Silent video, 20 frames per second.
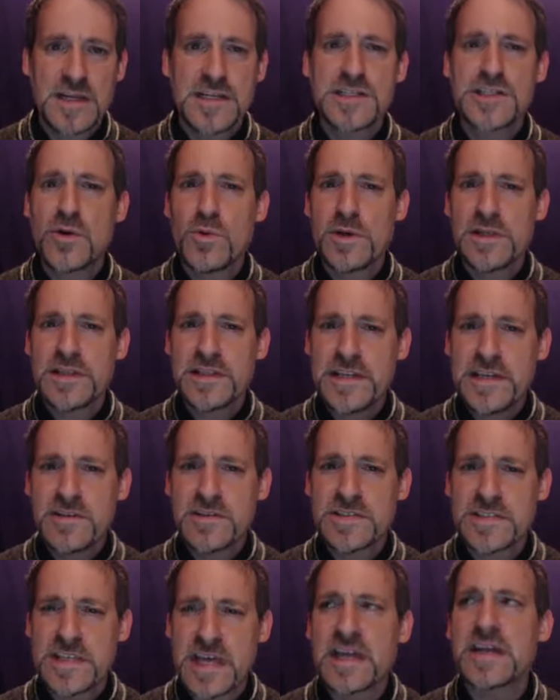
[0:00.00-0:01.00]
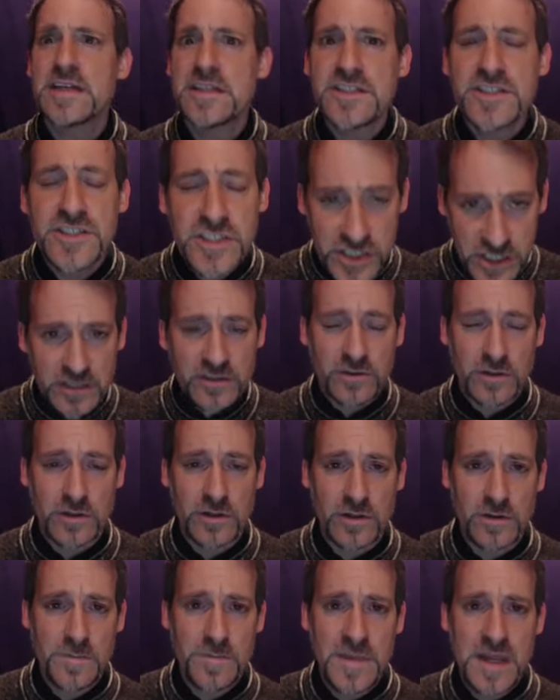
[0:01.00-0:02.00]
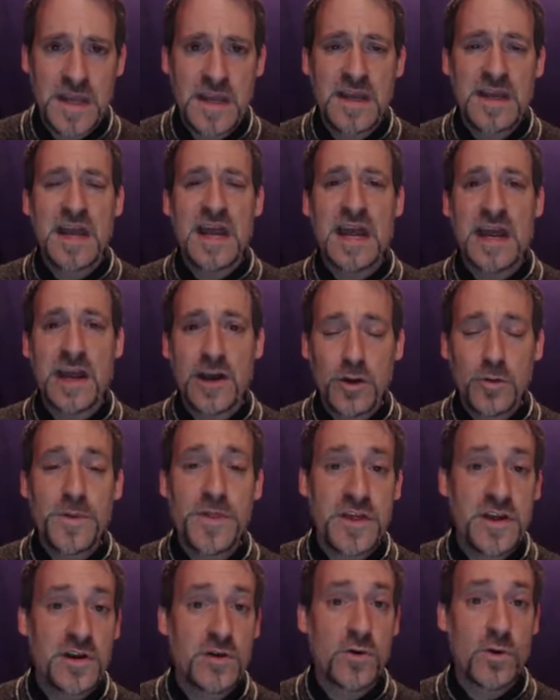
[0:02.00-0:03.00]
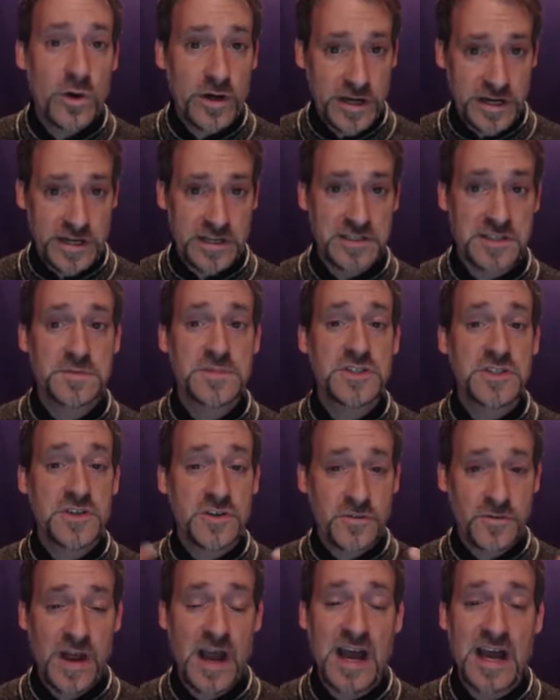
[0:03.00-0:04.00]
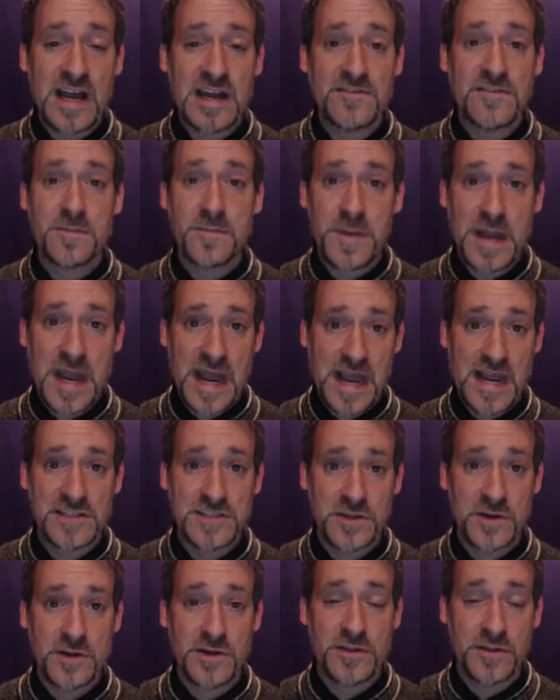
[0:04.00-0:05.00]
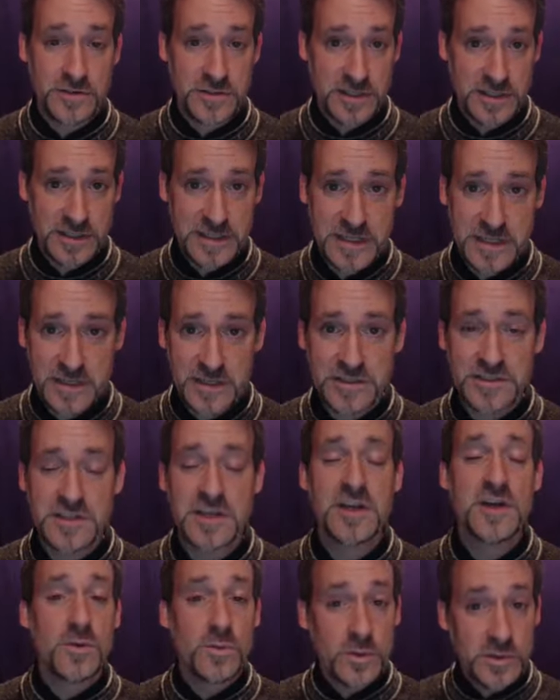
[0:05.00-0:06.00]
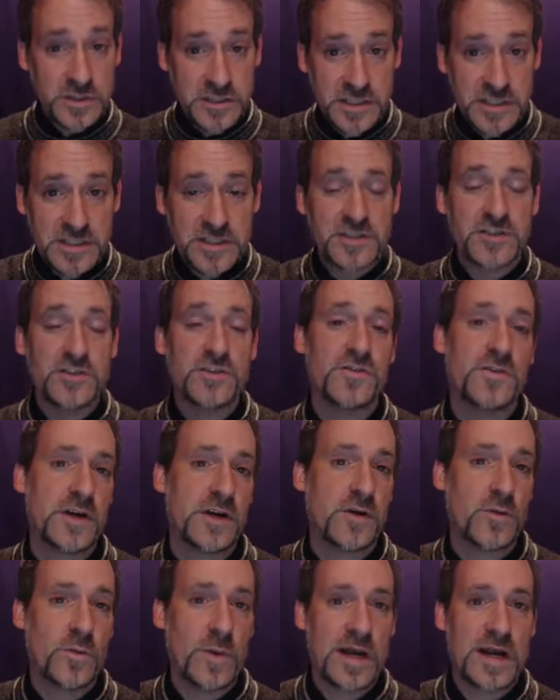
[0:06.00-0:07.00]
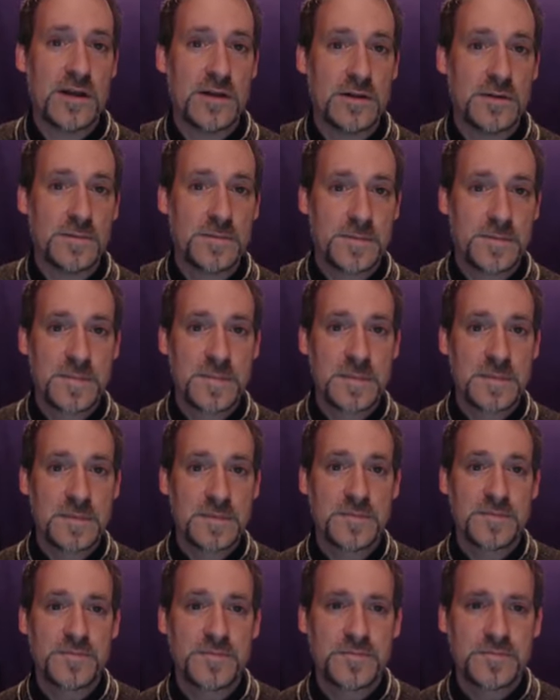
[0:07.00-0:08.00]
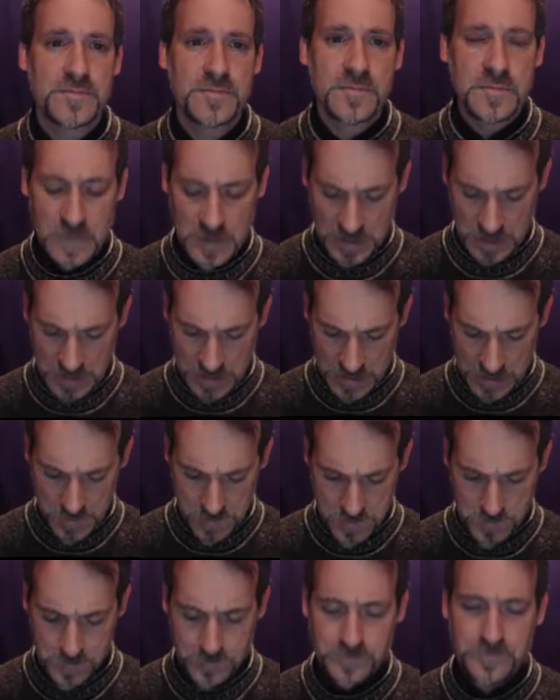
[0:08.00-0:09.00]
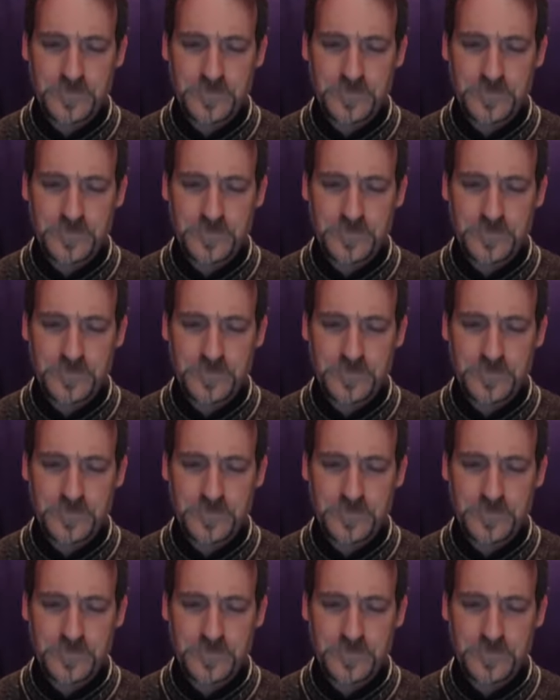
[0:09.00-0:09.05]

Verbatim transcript: So alleles that in general help their organisms survive and pass on those alleles will tend to do very well. Okay?